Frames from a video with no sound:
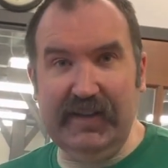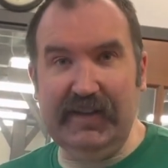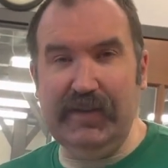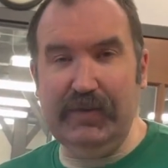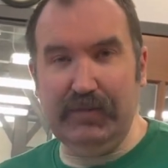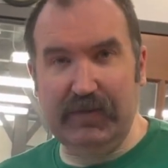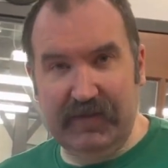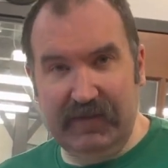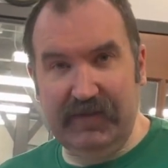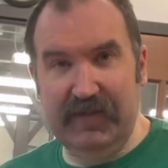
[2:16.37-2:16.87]

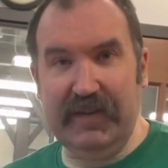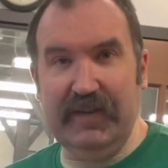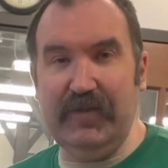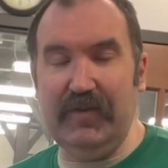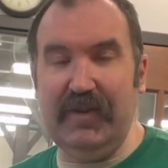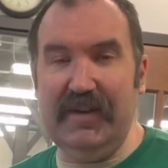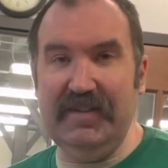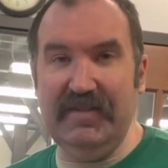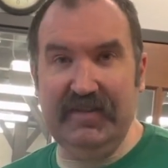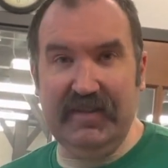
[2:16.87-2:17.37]
you were
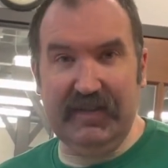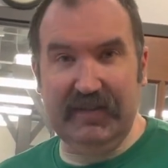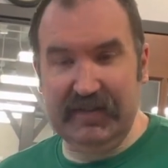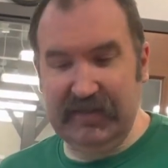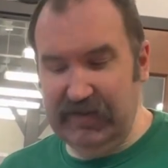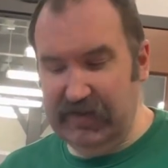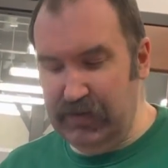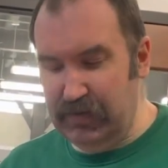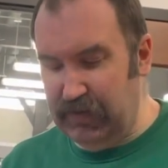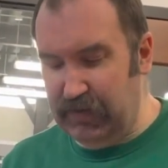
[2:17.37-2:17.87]

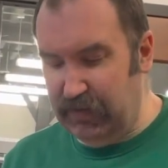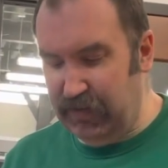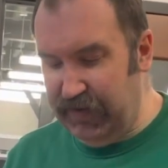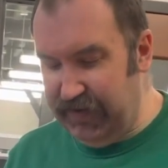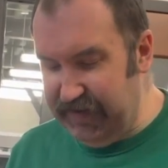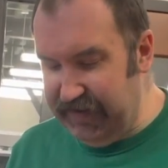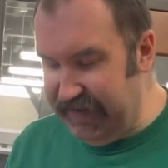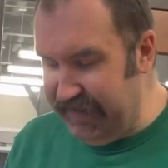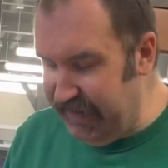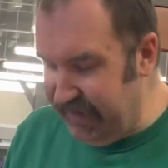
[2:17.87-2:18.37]
fundraising, you were
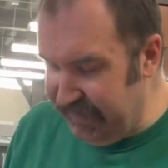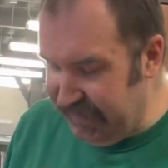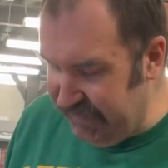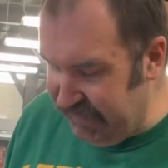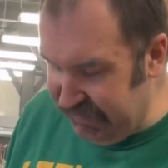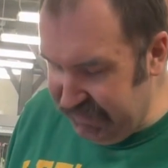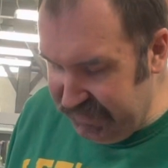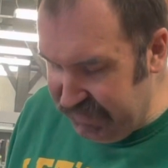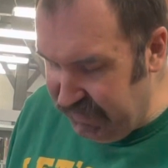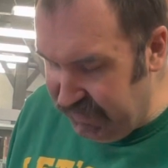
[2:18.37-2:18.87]
really getting
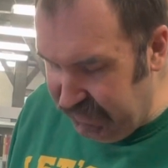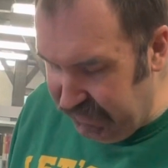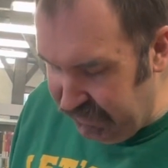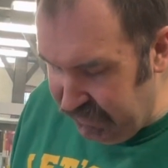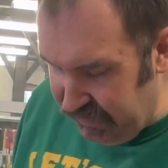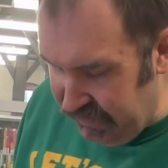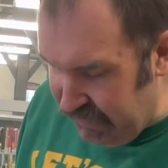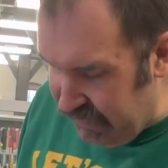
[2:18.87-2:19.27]
things done.